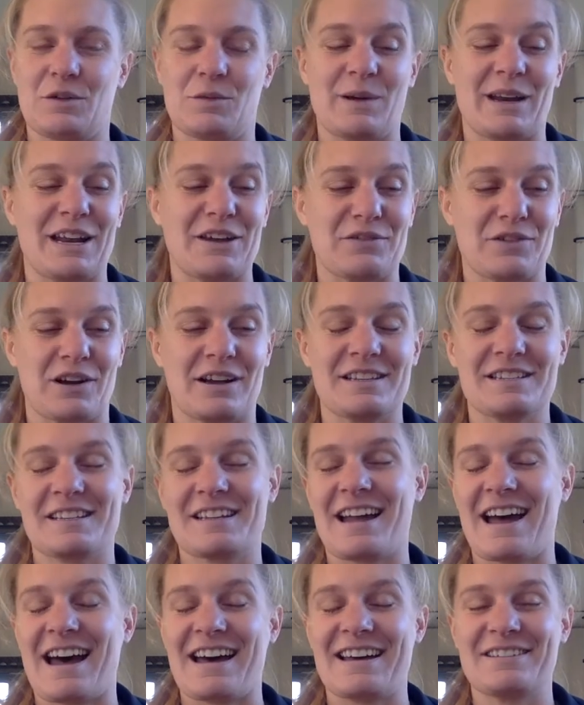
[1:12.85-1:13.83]
Whenever I
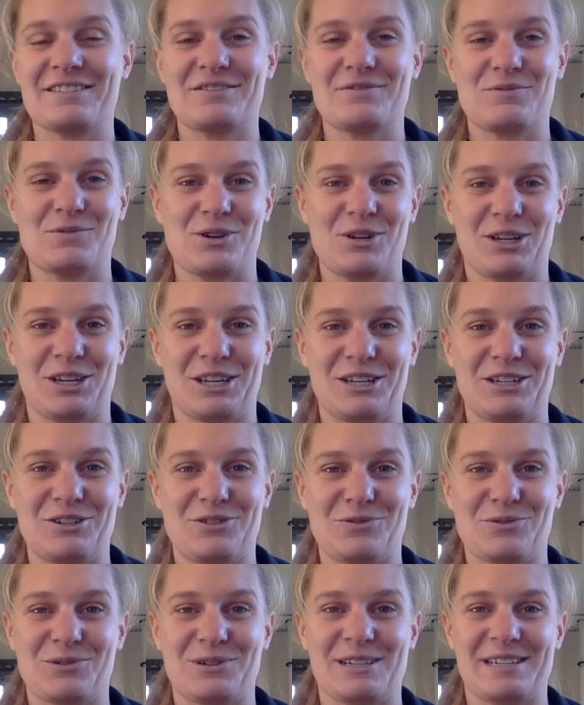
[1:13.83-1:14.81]
start working in a
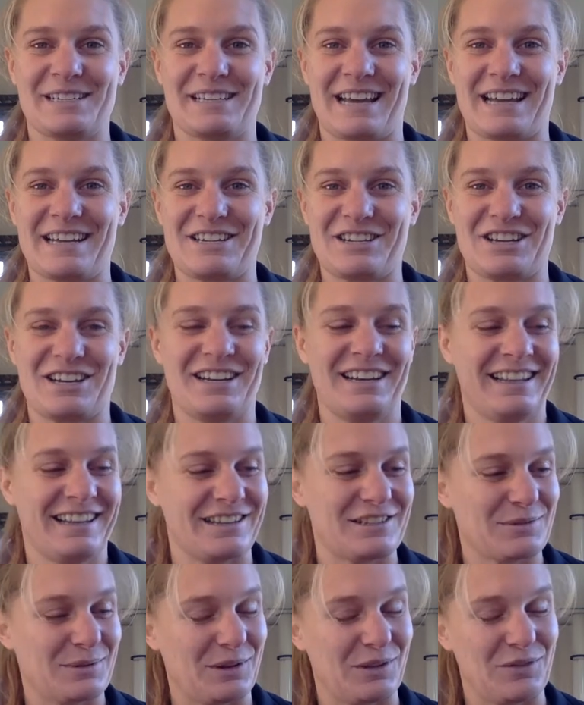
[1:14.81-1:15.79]
new organization,
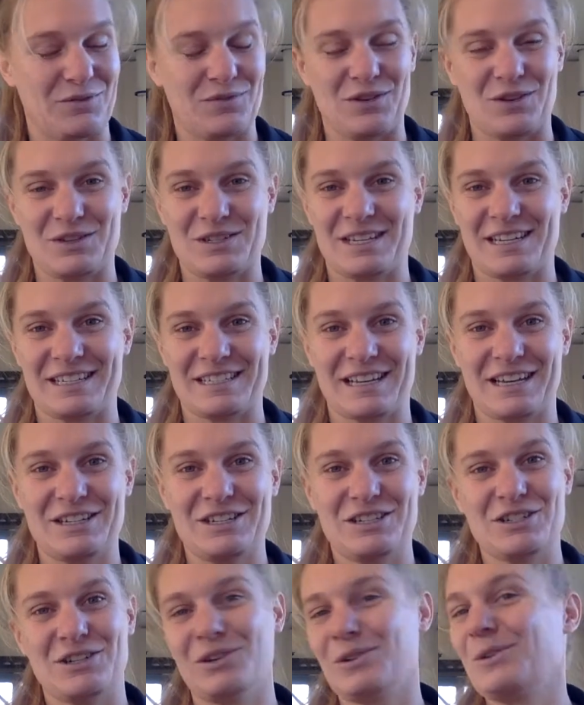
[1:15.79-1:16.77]
that's one of the first things I
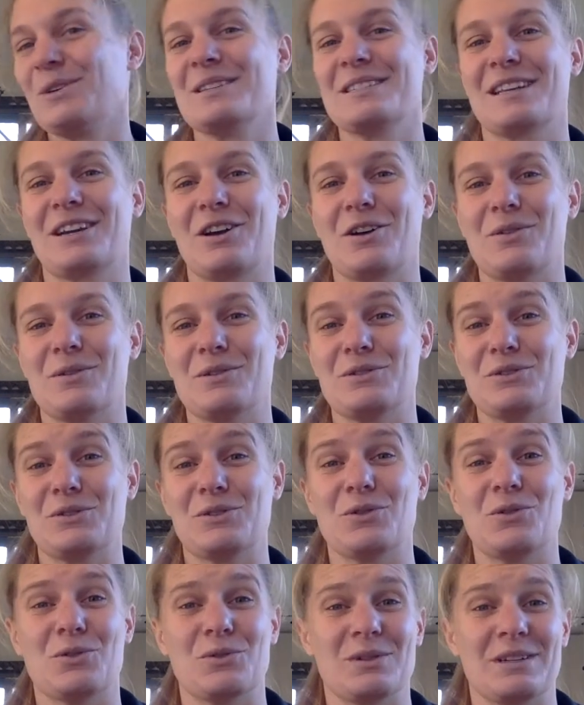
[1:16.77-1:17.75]
do is I go and do
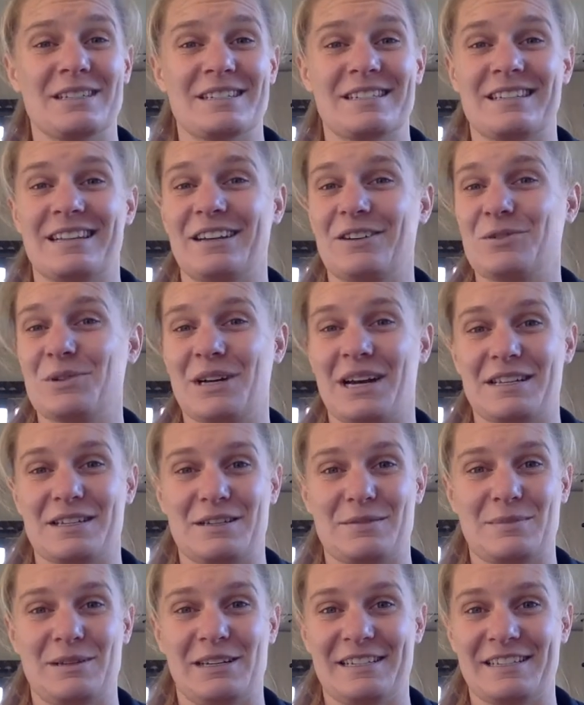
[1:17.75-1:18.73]
call listening or
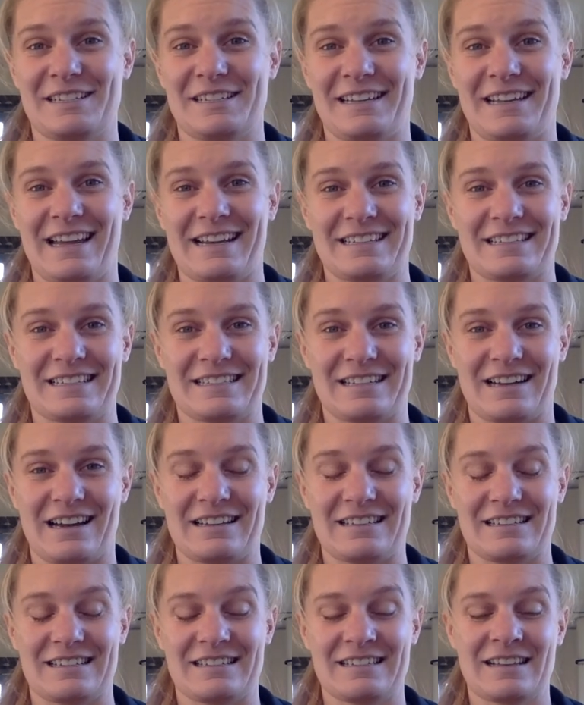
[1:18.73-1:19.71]
customer listening
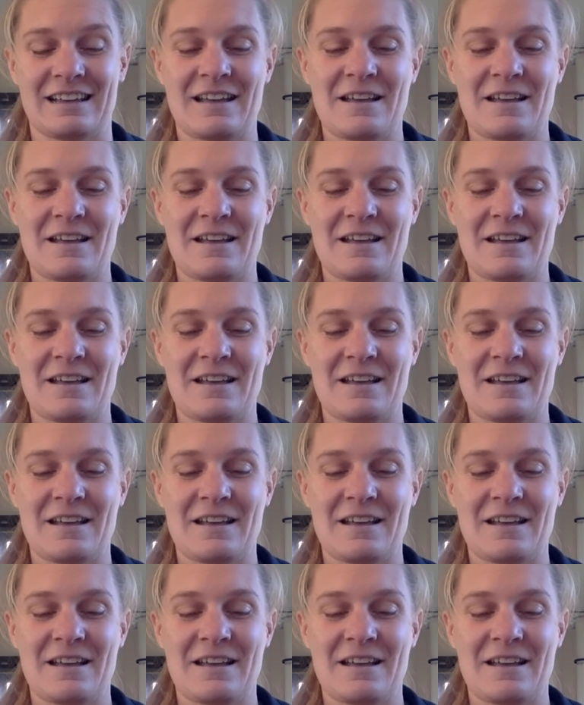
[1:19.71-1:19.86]
exercises.